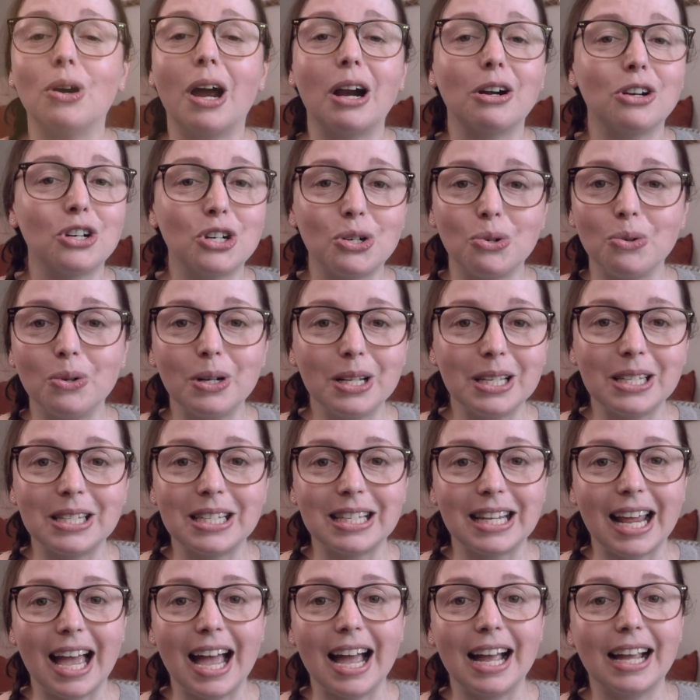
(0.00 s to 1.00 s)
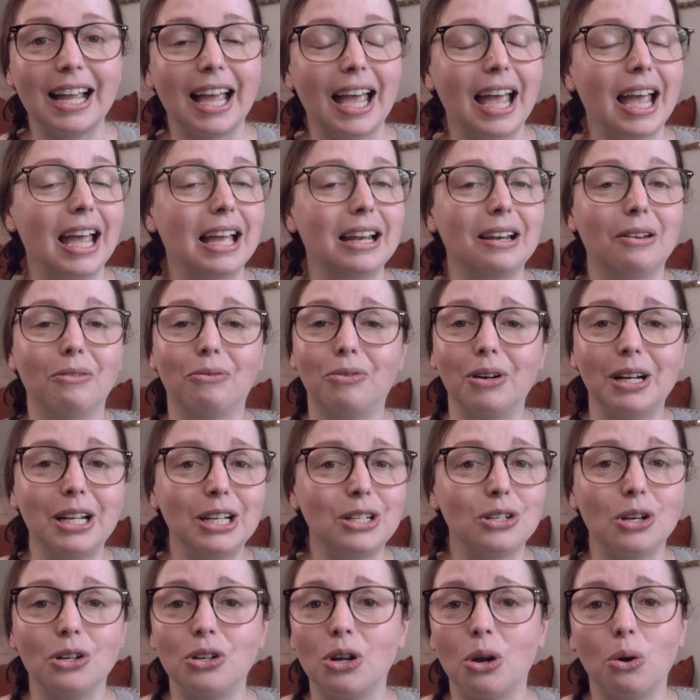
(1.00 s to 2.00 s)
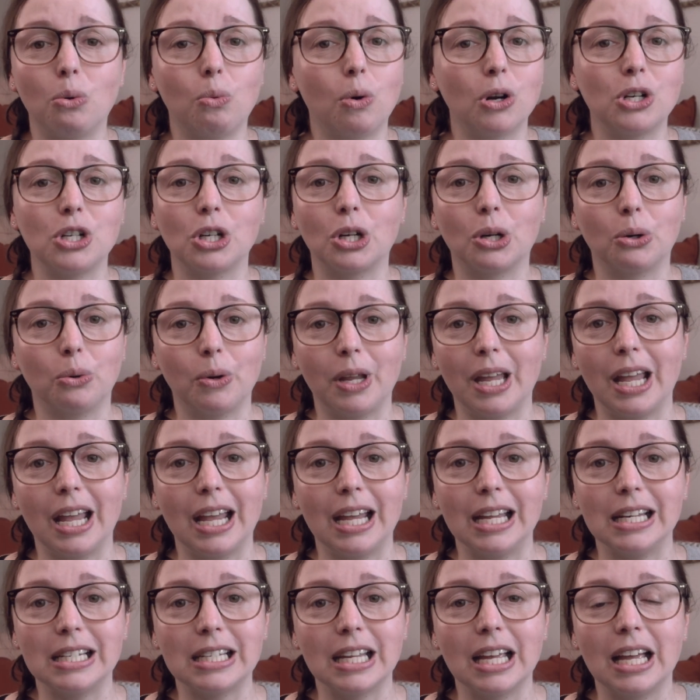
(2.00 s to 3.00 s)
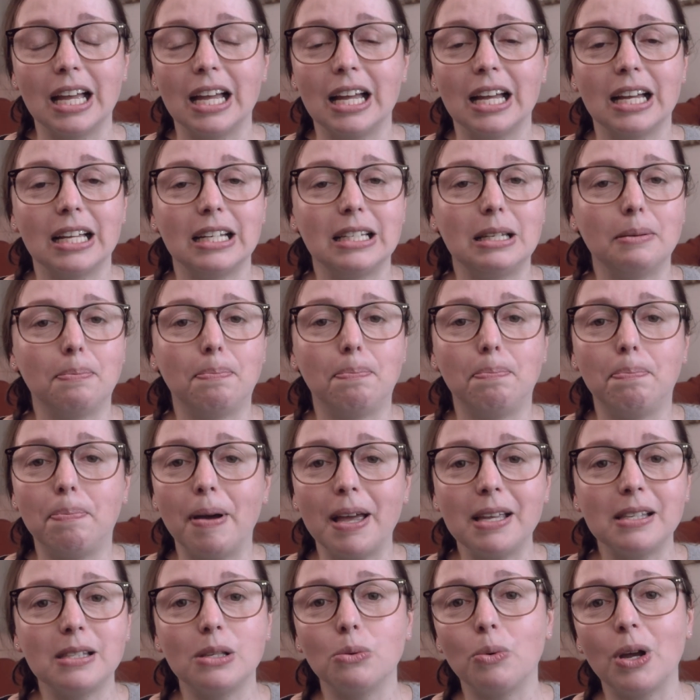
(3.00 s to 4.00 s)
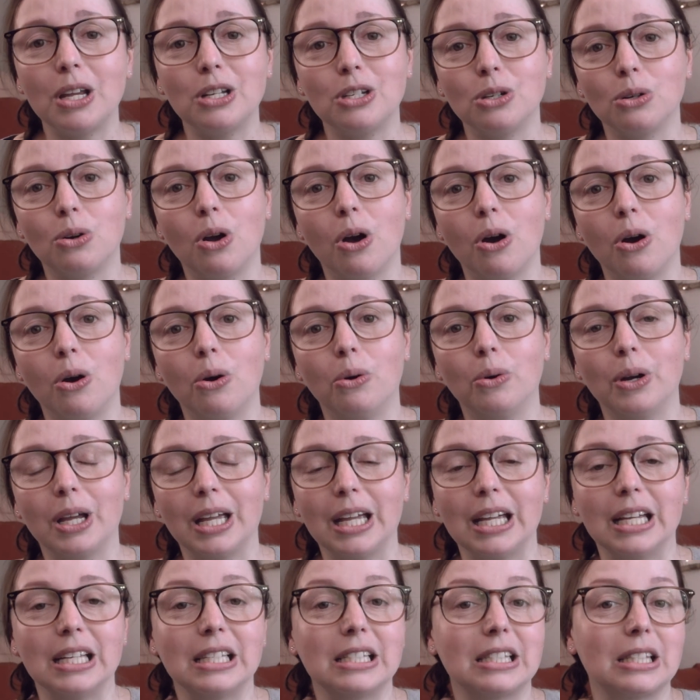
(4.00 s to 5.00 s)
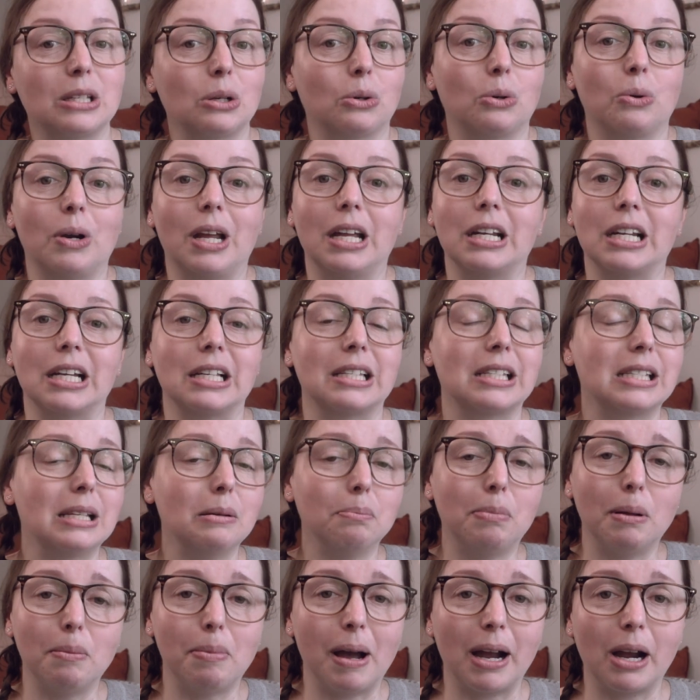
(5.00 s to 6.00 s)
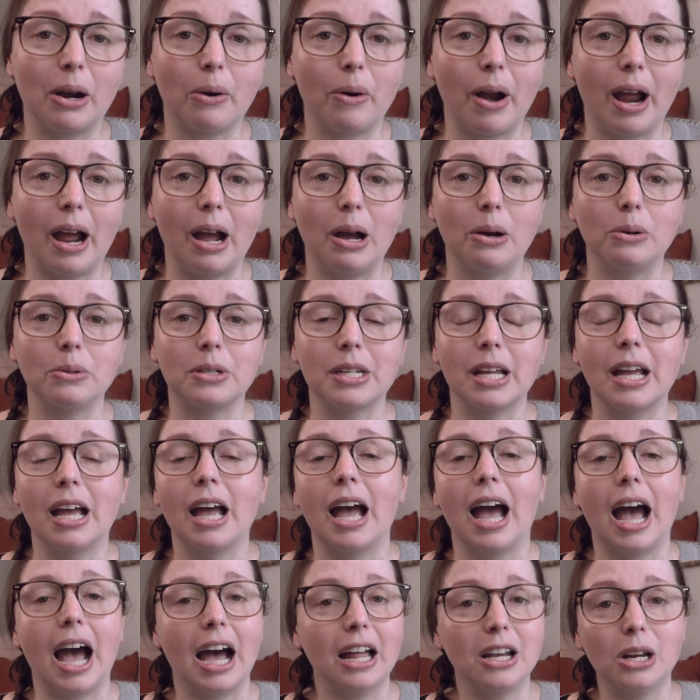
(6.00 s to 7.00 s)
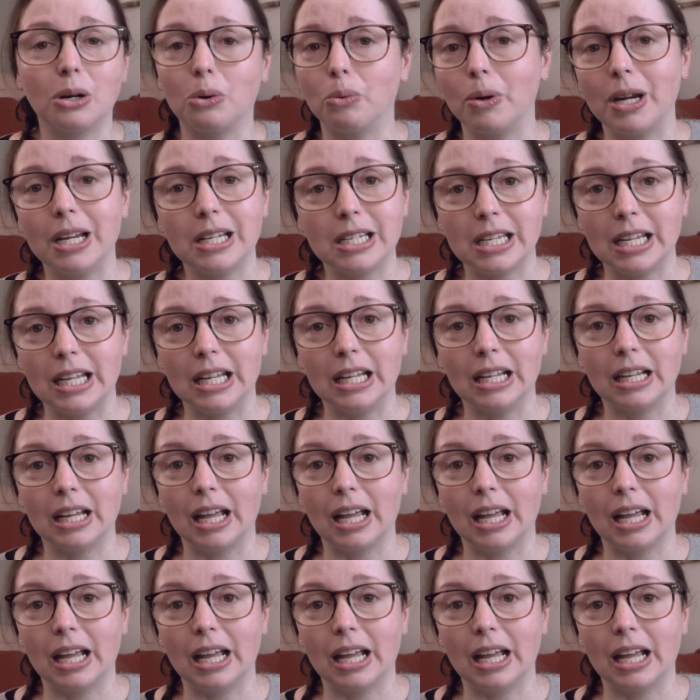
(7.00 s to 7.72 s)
are truly stuck and really don't know what to create, the best way to go is to create a simple background, add a greeting,